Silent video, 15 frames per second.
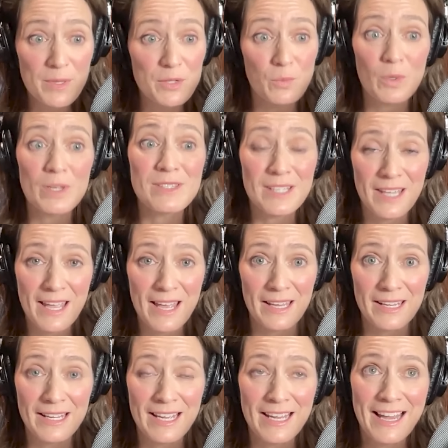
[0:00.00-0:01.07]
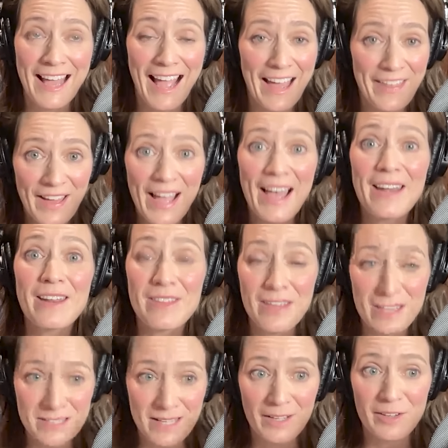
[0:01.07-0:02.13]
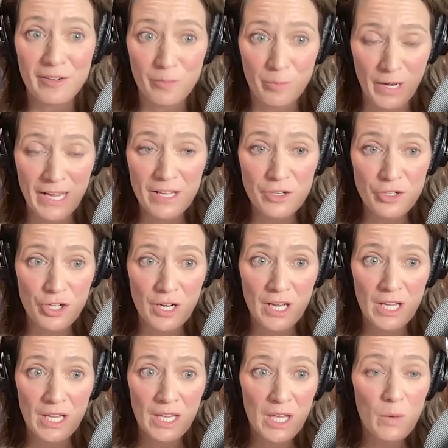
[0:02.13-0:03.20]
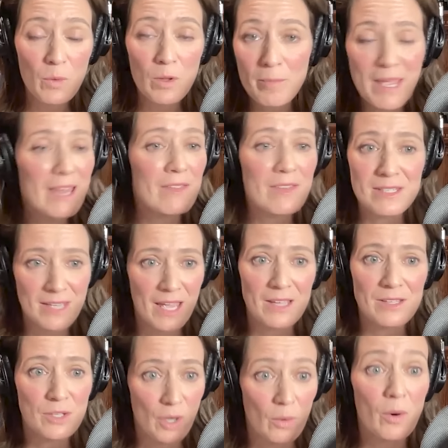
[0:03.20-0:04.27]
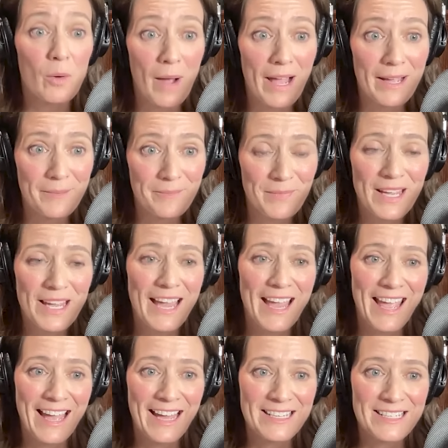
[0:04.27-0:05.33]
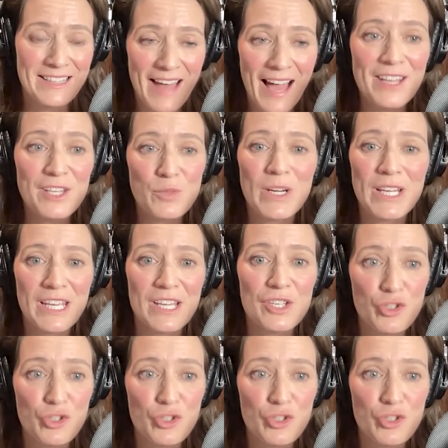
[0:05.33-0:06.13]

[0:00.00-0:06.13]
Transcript: is once again at the head of the executive branch, he will make this case go away. And that is what he is